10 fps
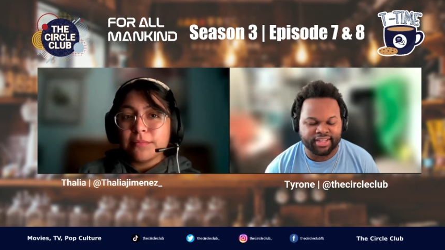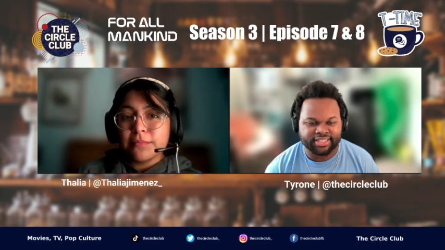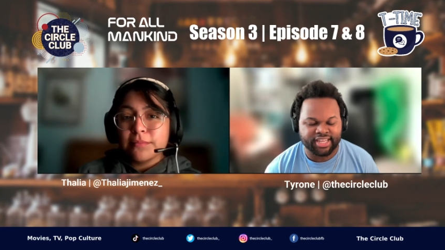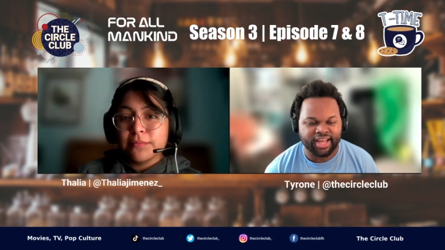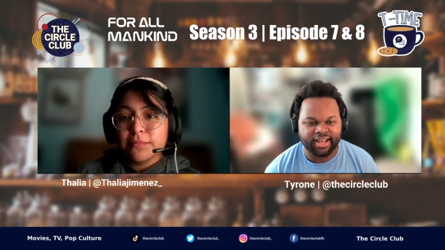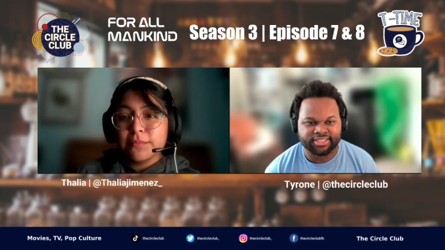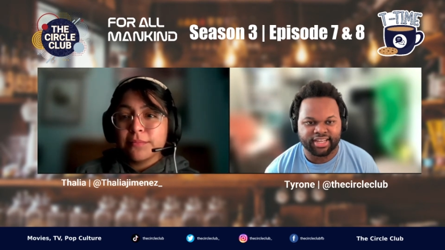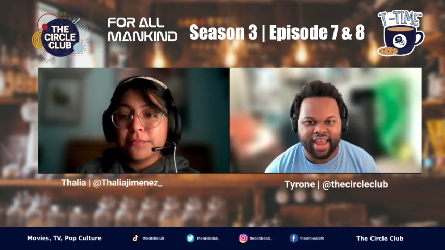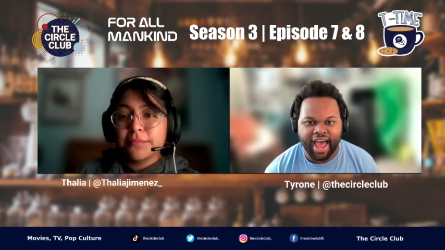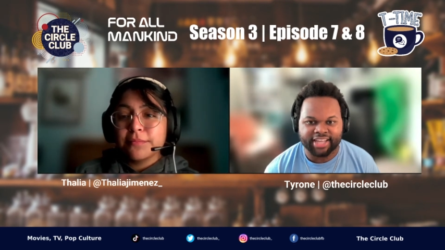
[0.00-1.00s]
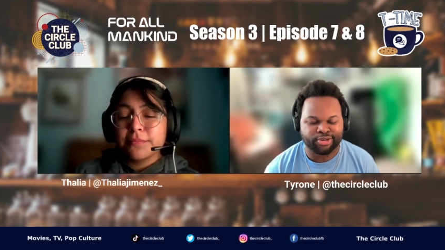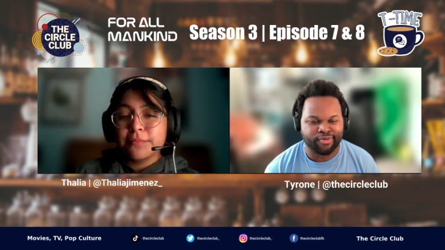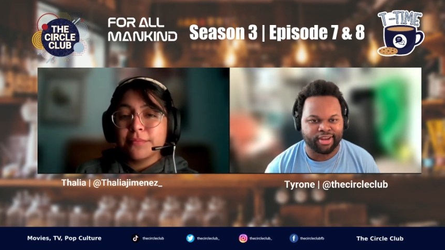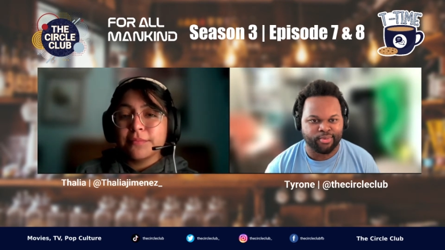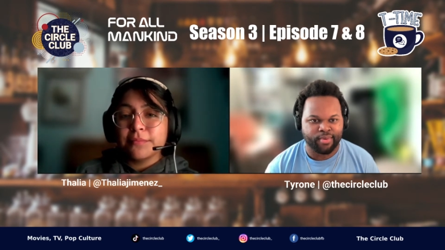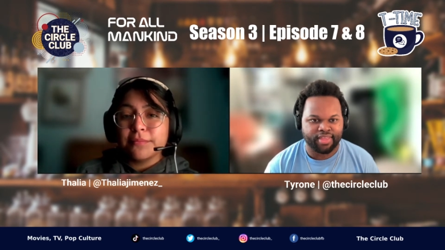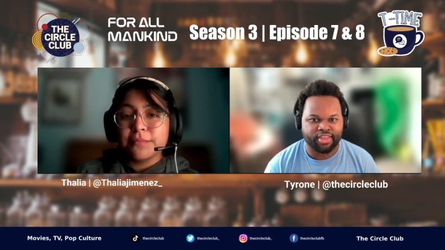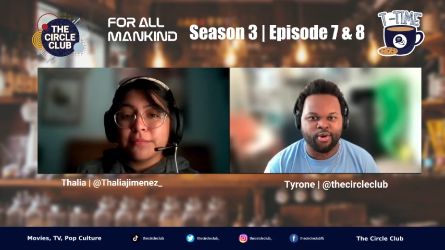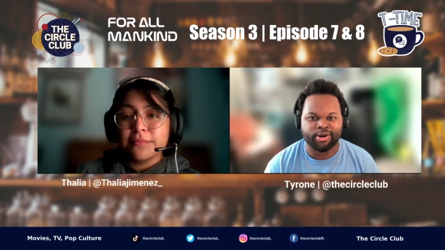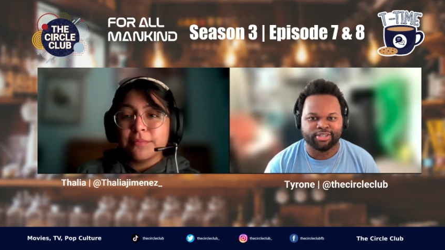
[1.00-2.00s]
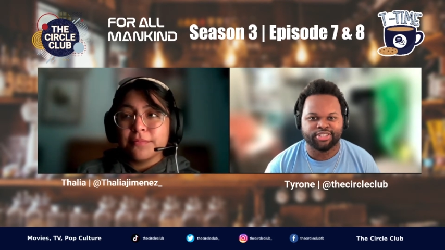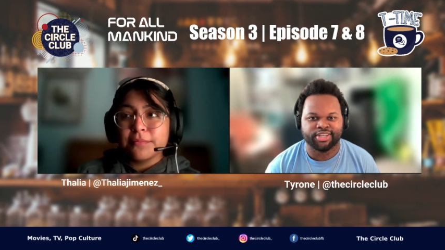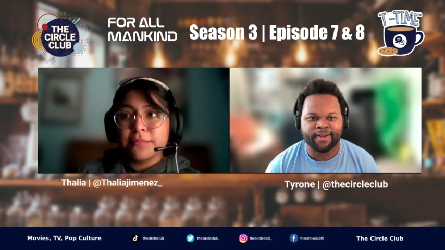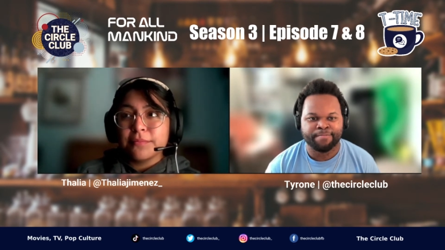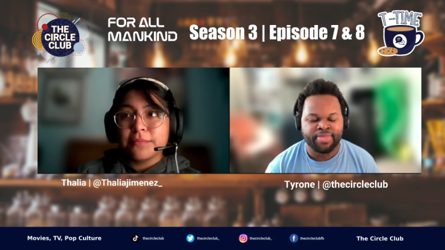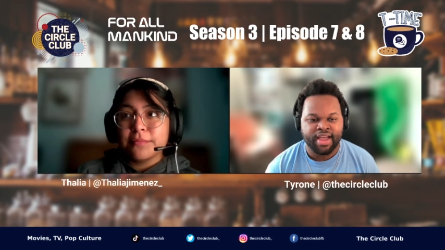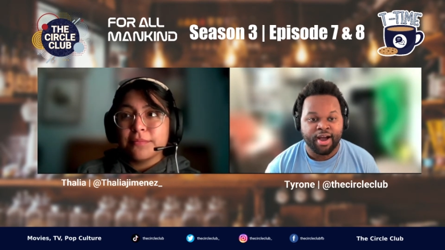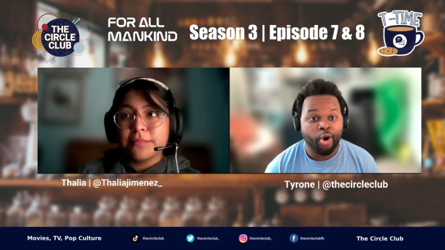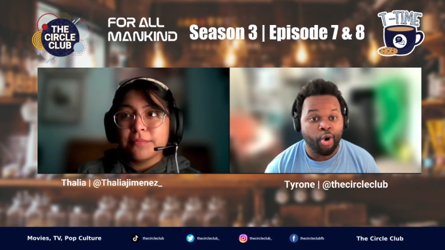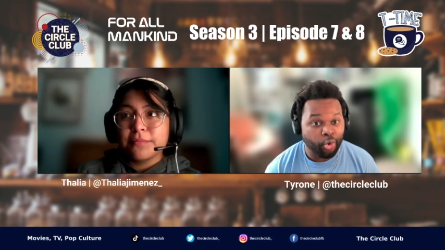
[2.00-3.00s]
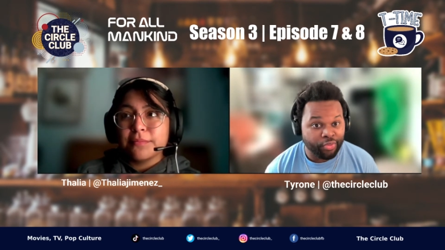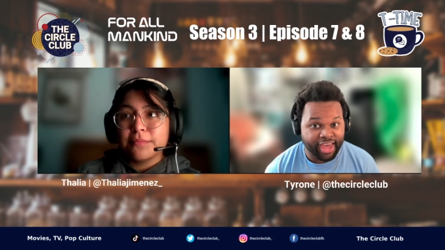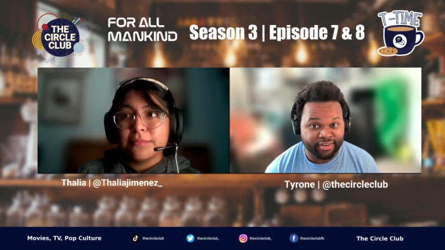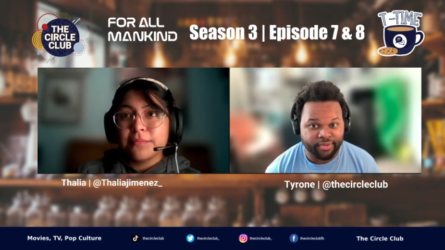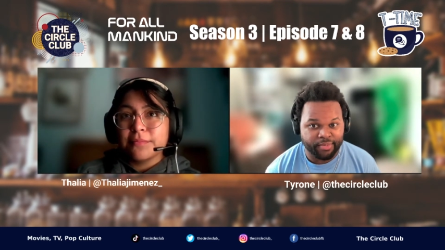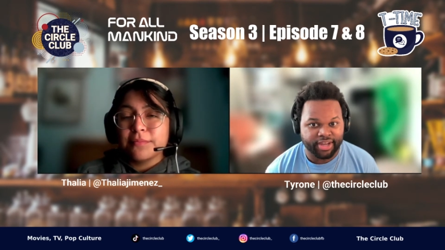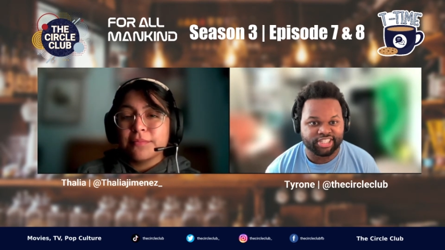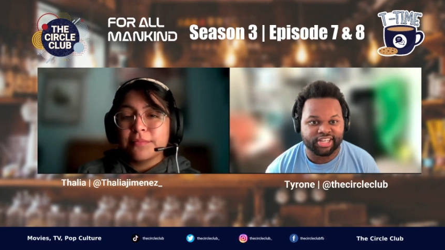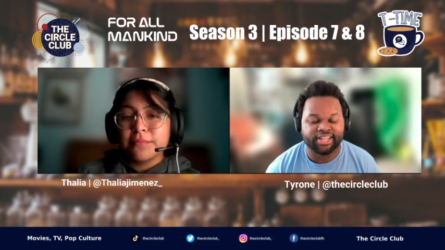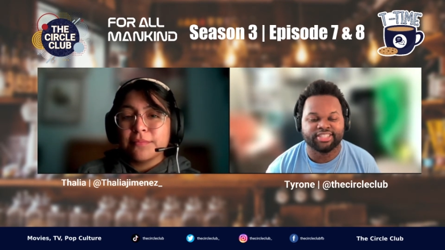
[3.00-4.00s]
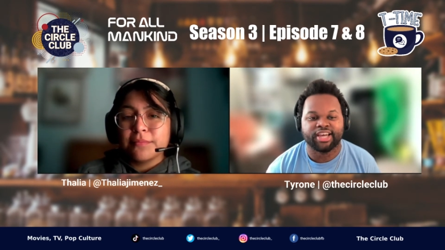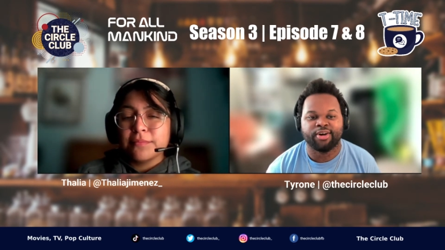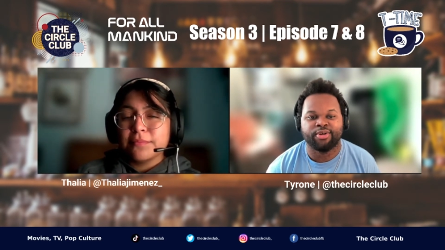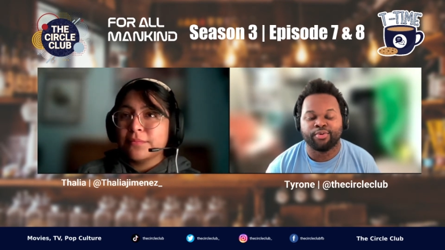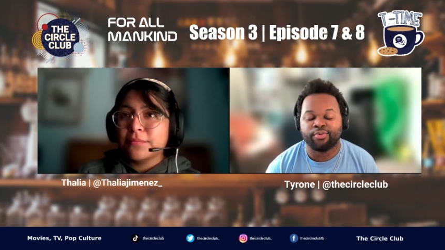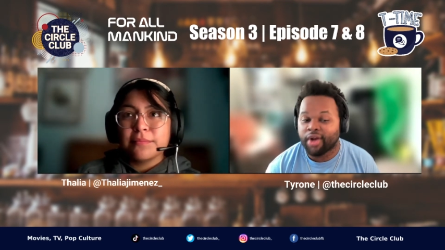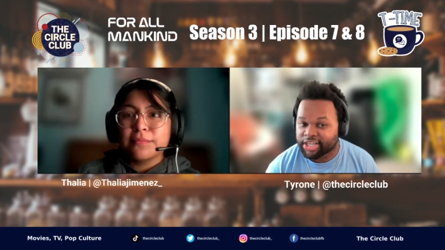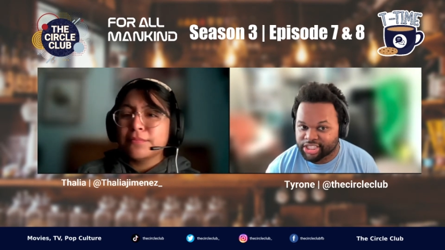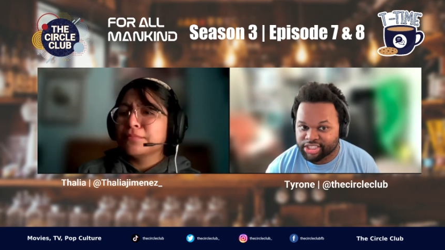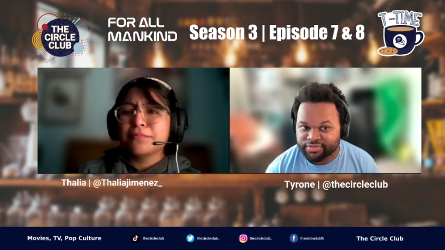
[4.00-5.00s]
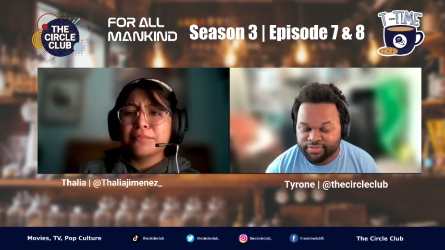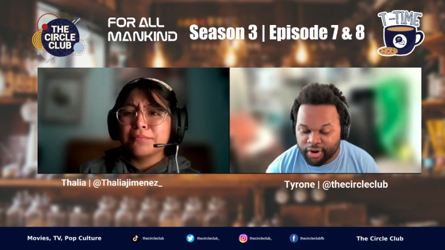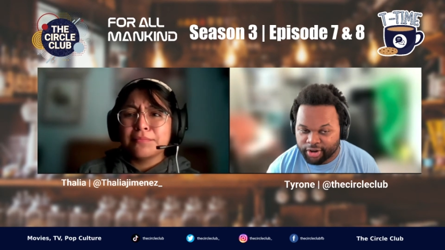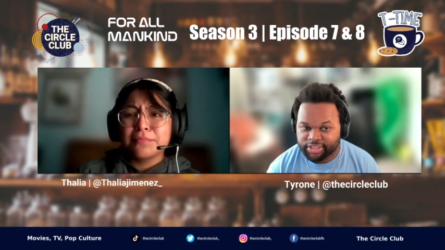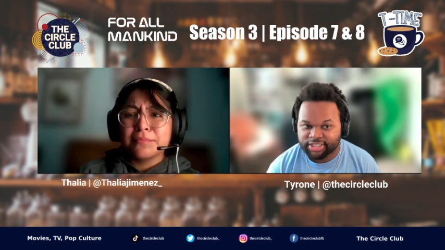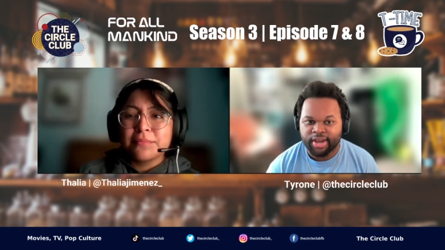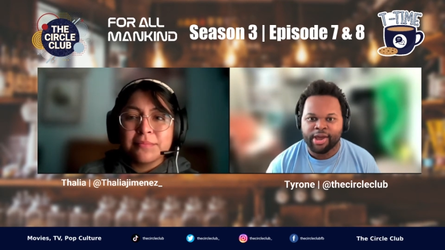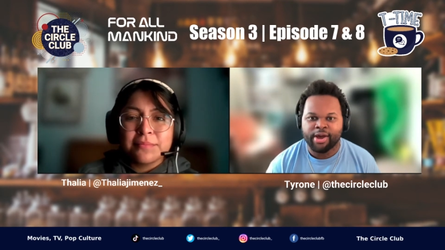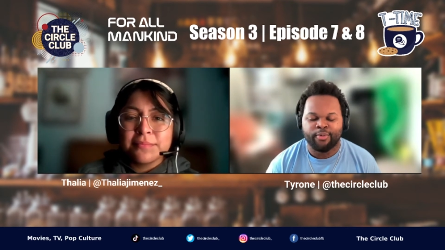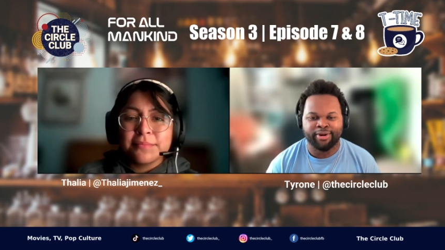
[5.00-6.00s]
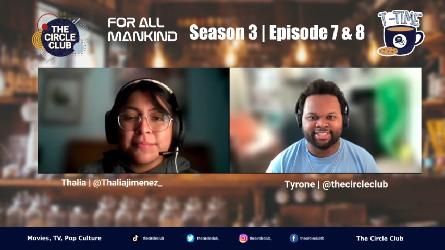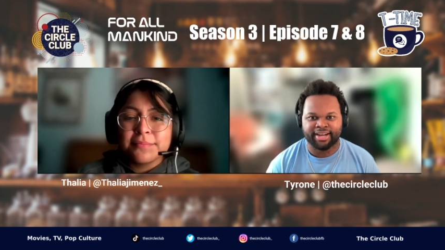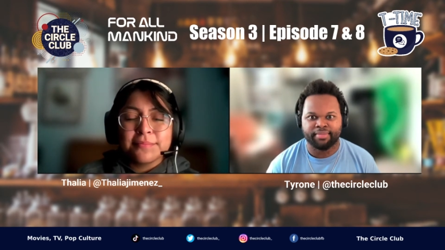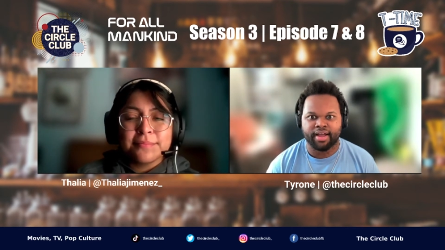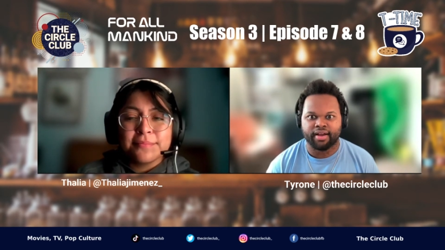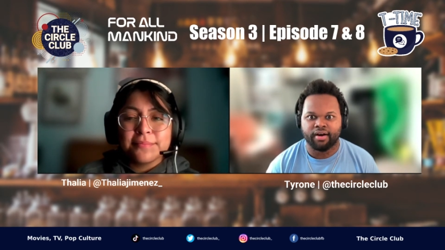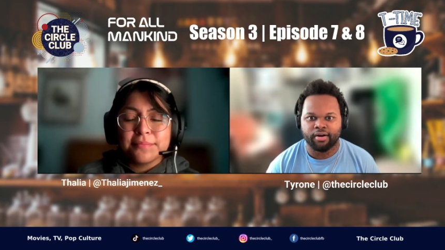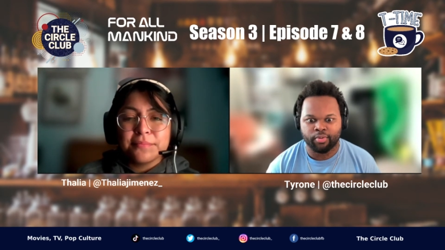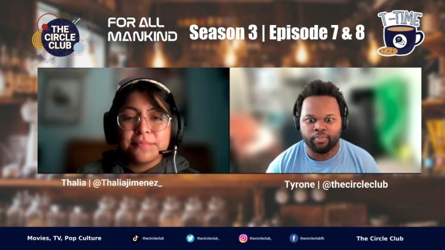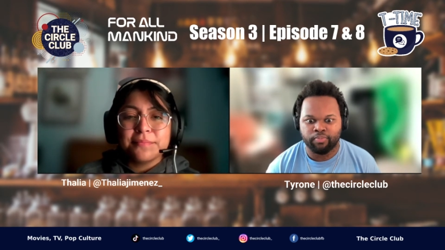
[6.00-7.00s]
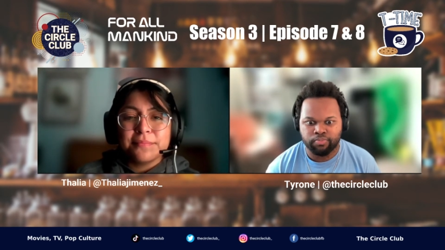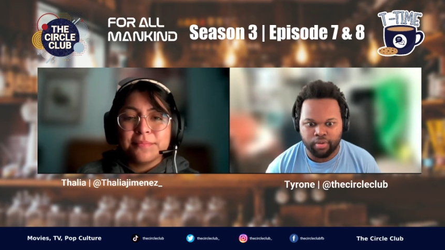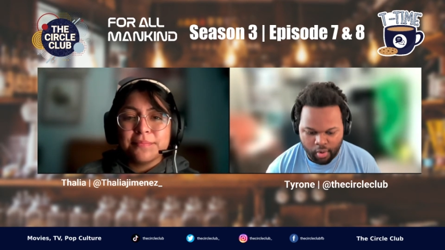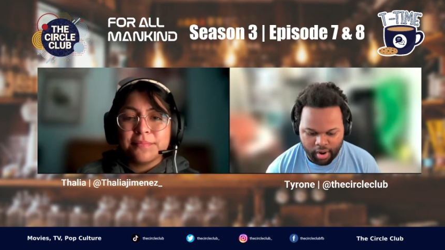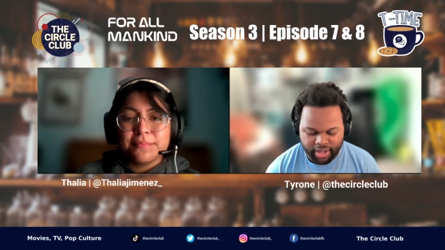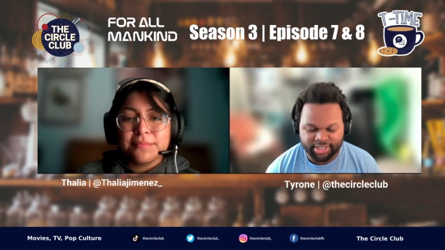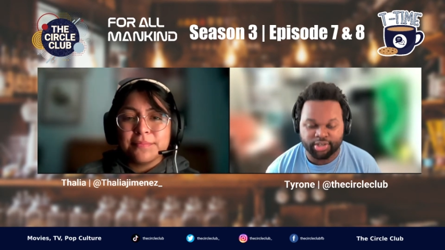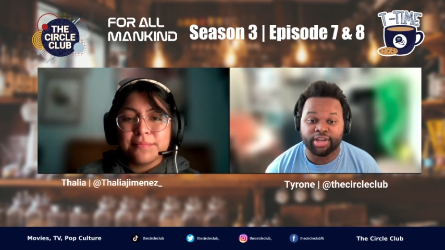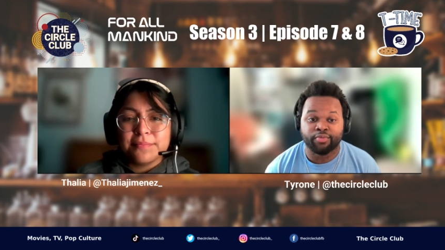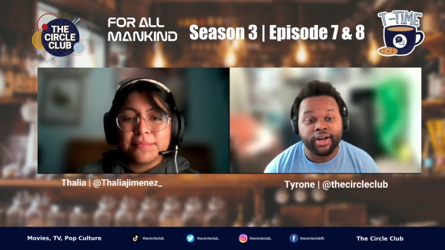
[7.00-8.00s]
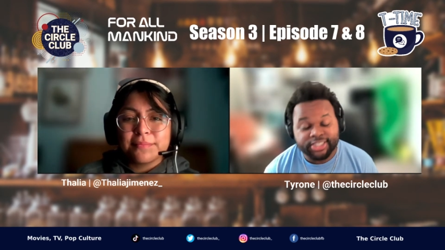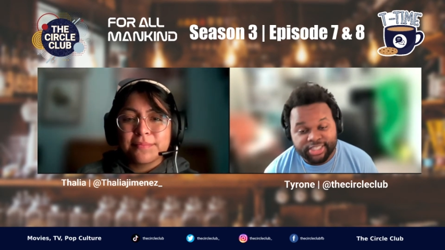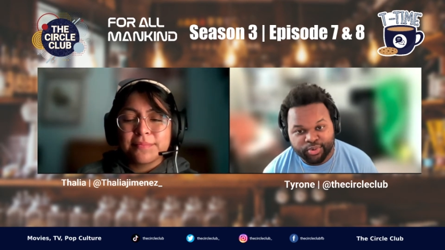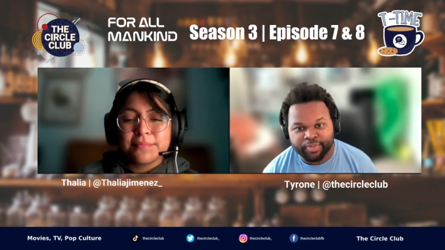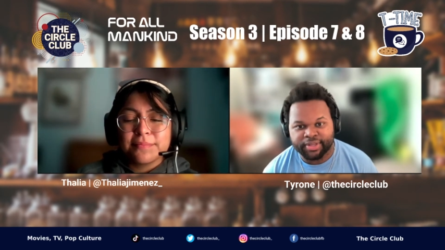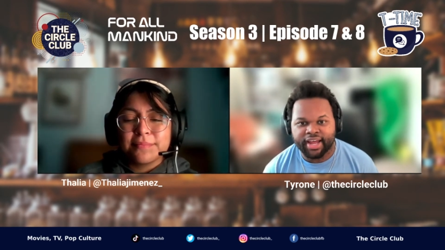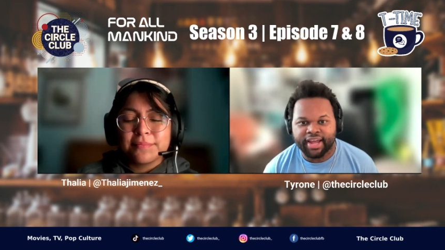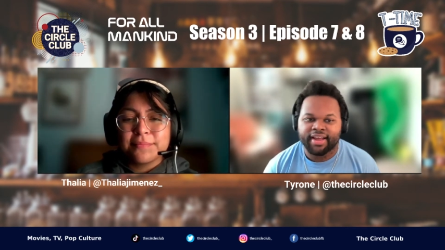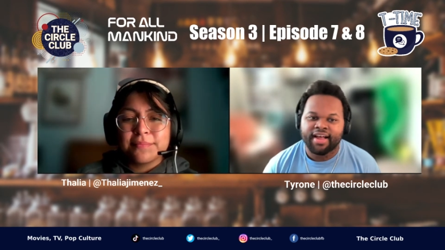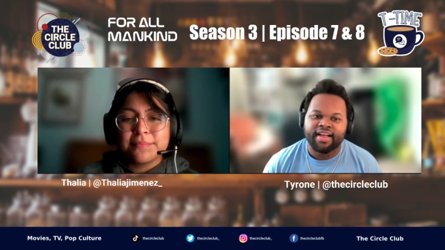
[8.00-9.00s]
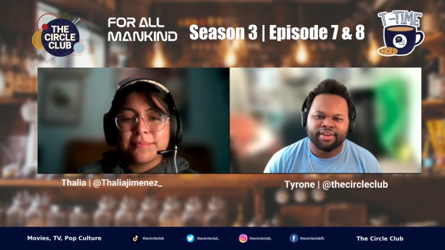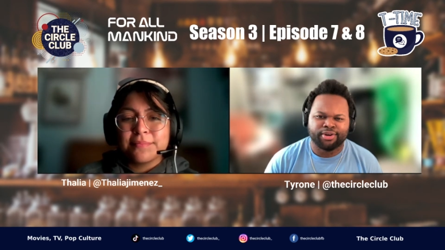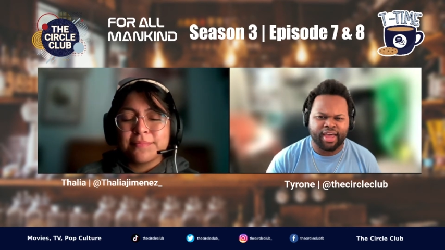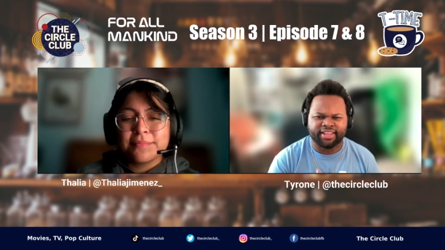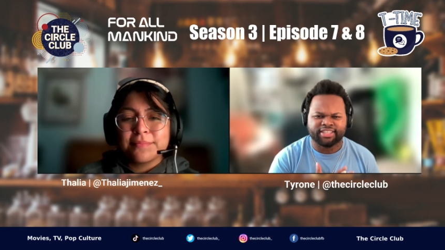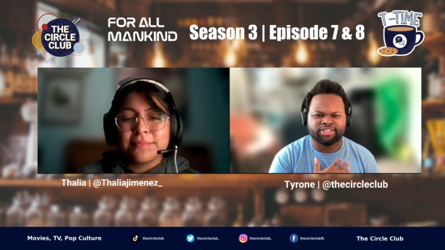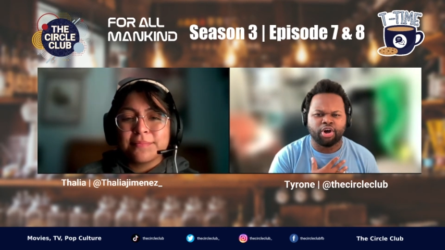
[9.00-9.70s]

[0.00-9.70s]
Speaker 1: it to, to NASA right away. They're going to hold that information and tell the Russians first, which I'm like, oh boy. So then the Russians will be like, you know, hey, this is